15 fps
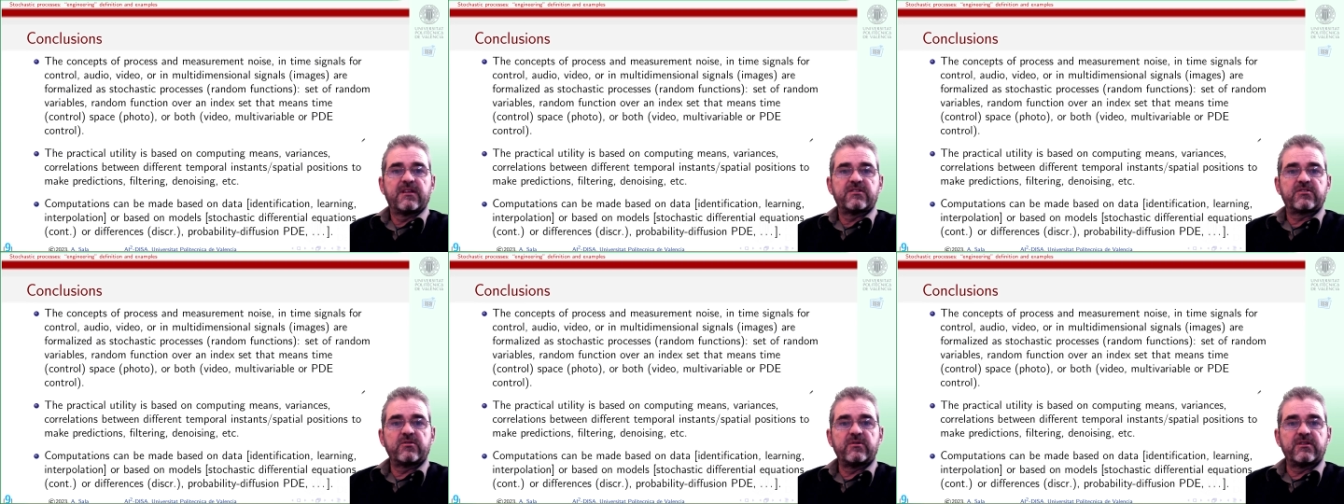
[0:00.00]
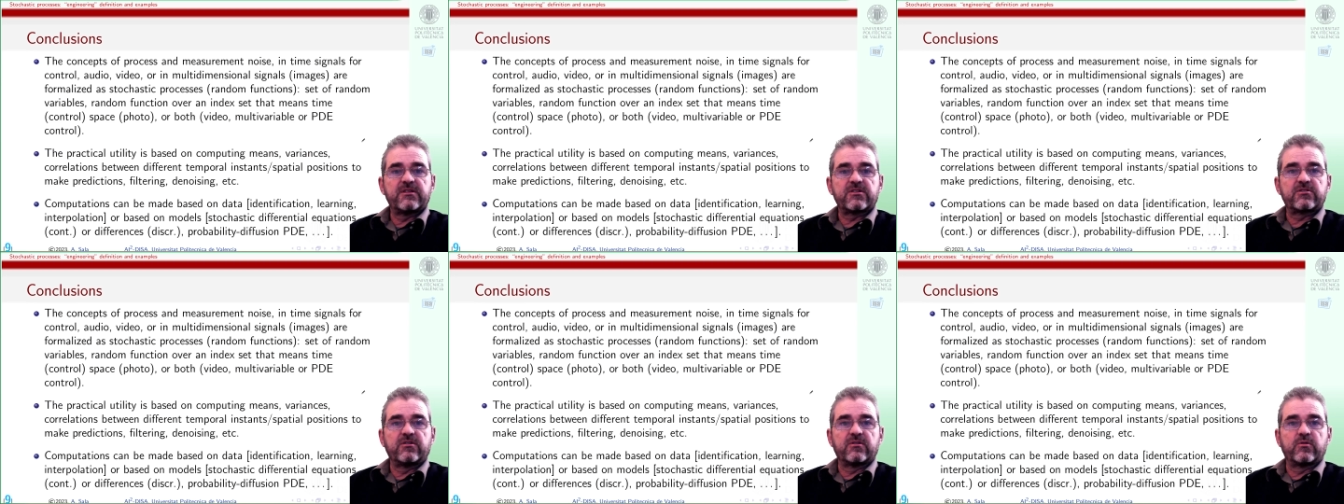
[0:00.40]
So let
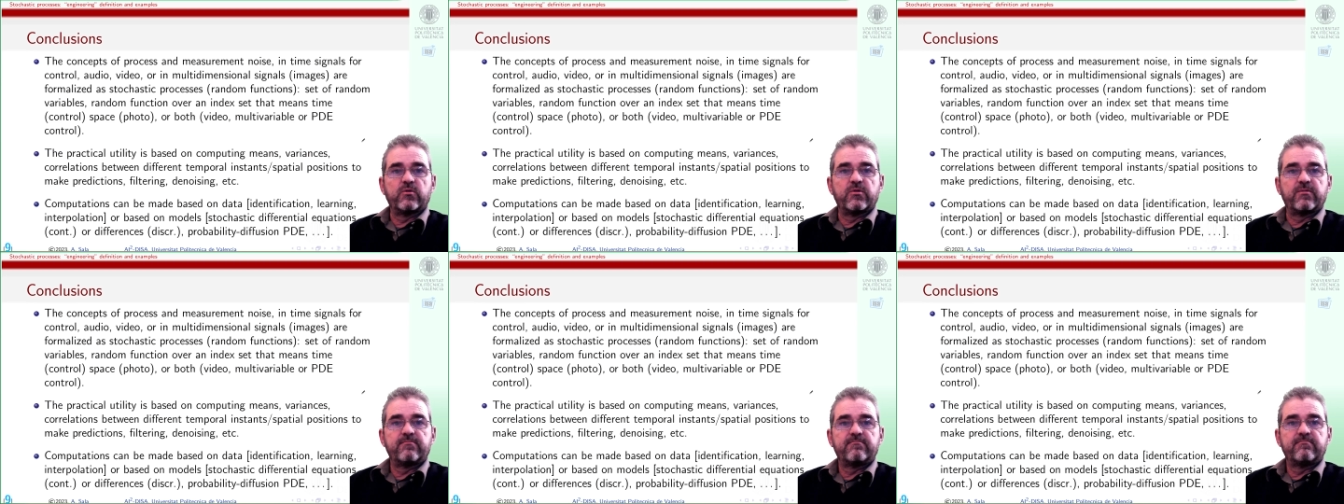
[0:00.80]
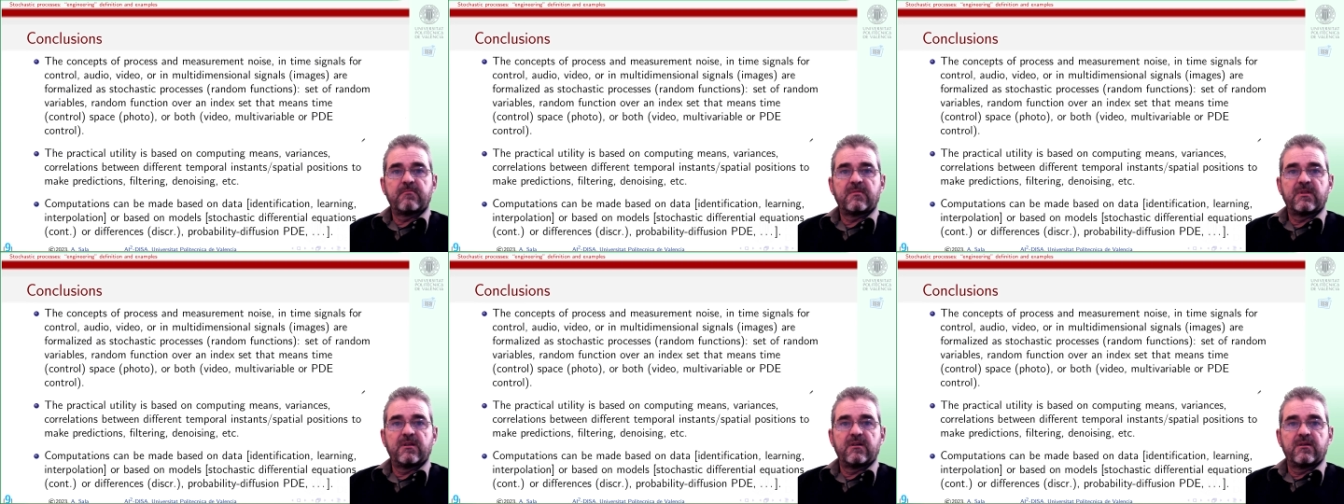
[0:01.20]
us conclude.
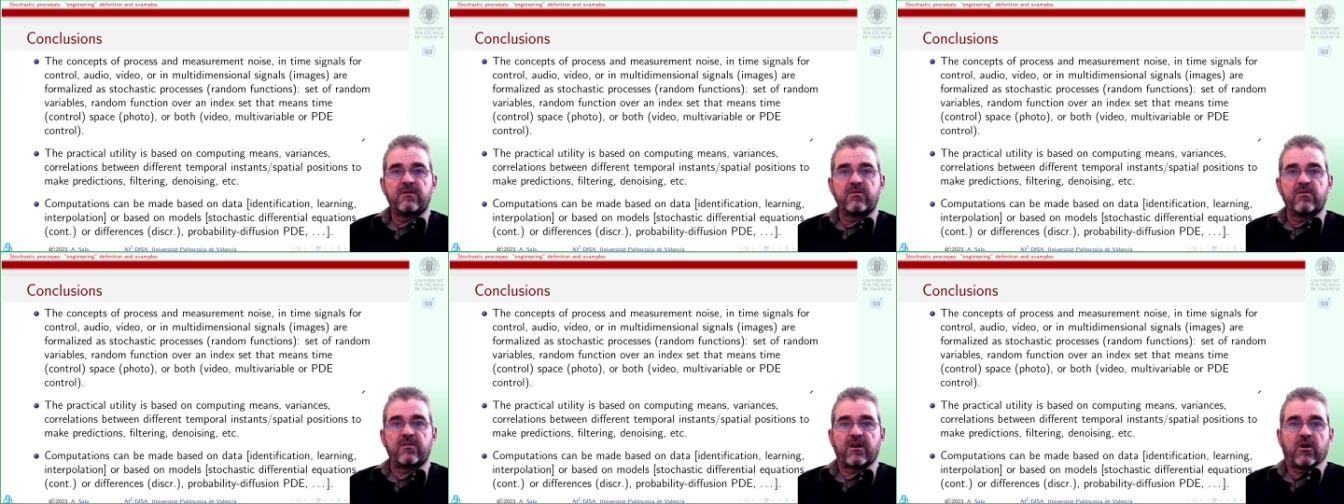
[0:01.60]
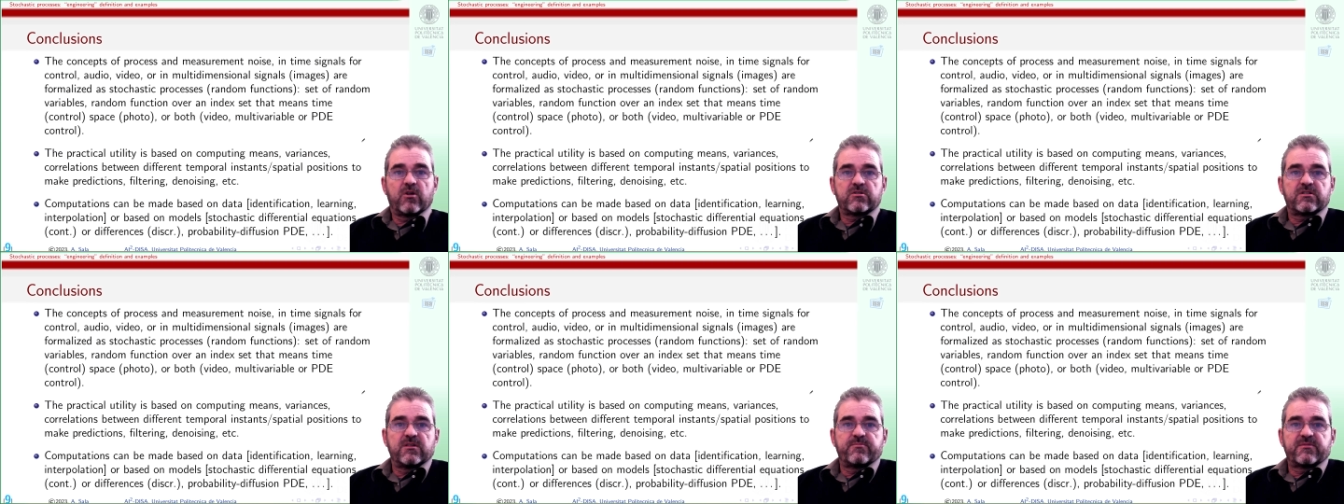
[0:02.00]
The
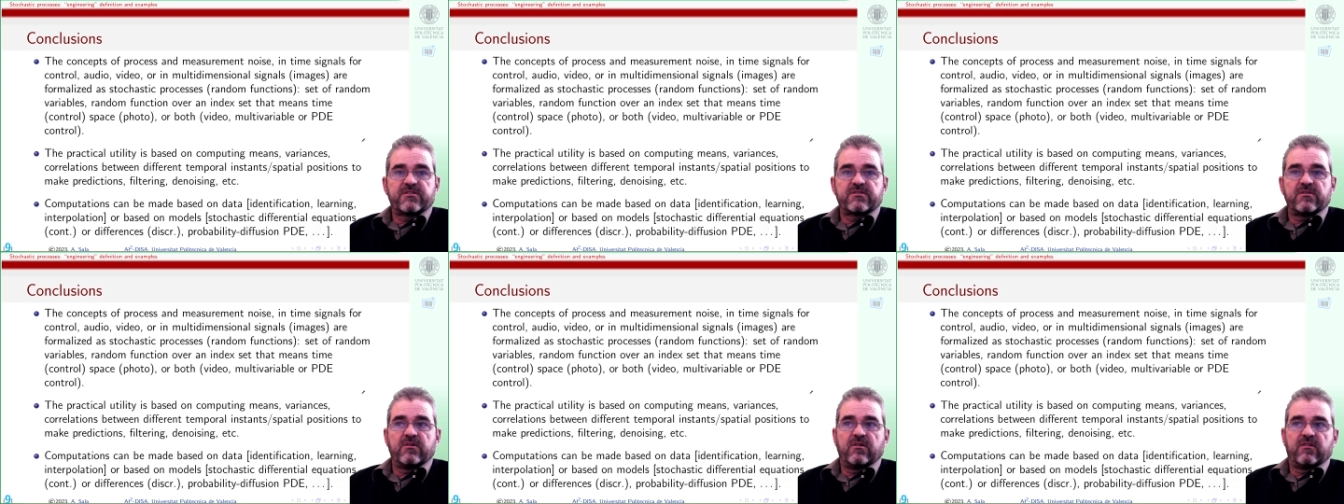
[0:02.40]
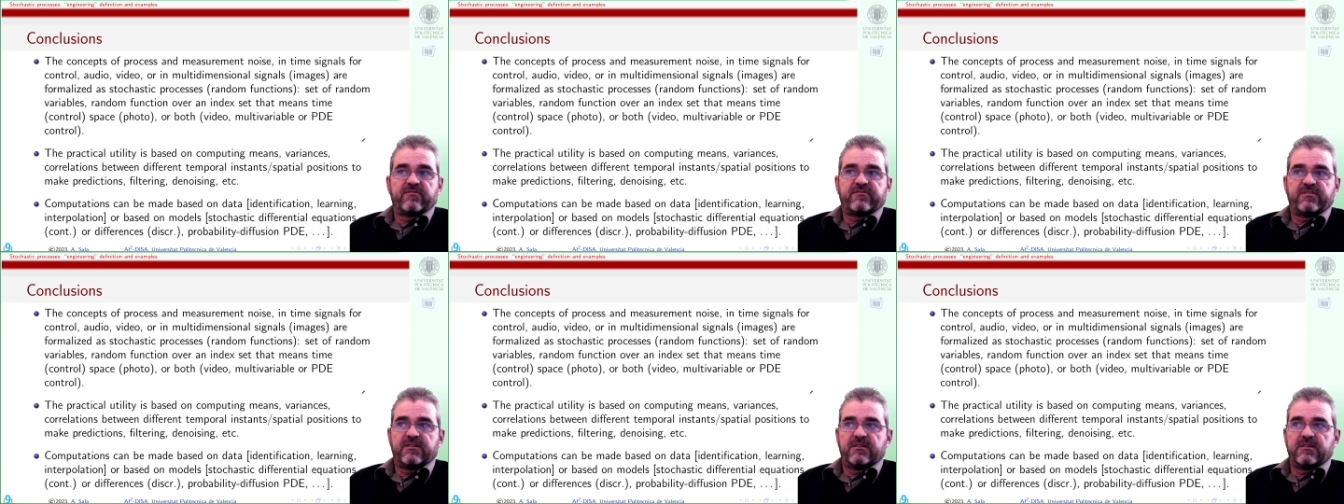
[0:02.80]
concepts
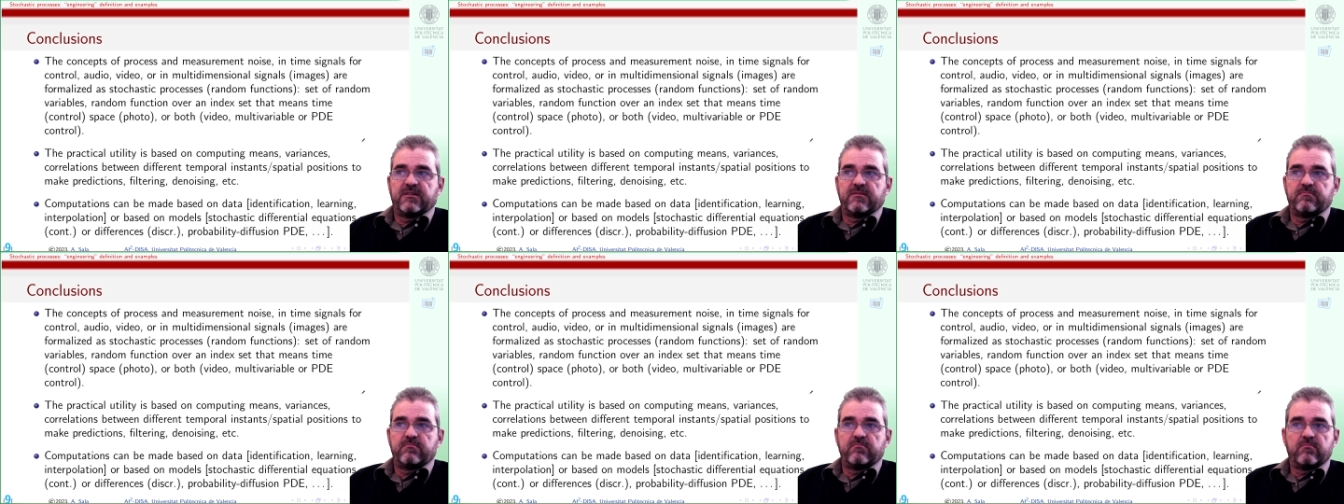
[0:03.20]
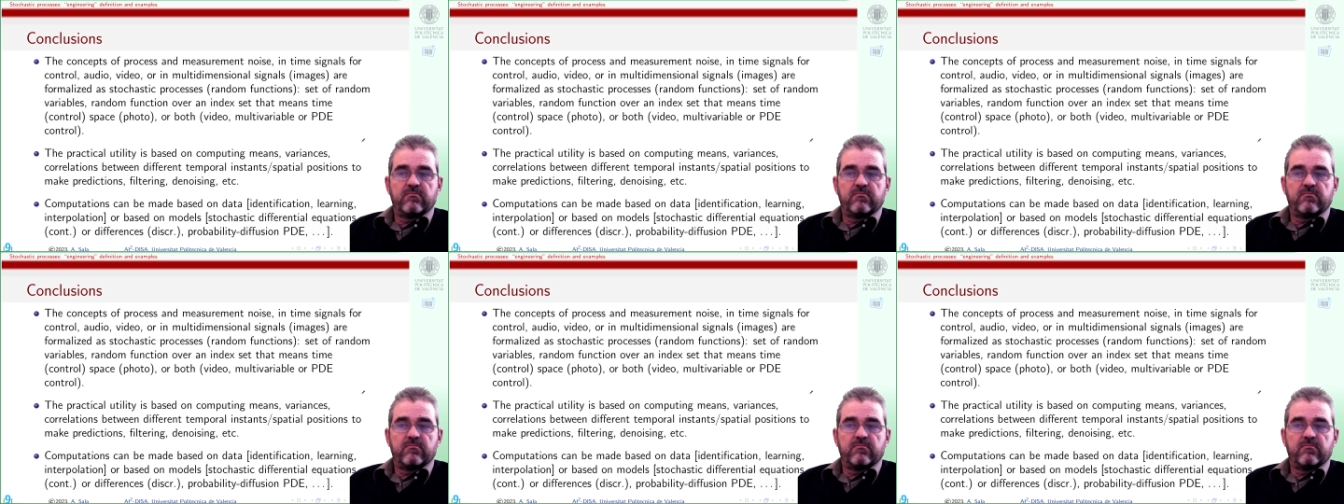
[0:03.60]
of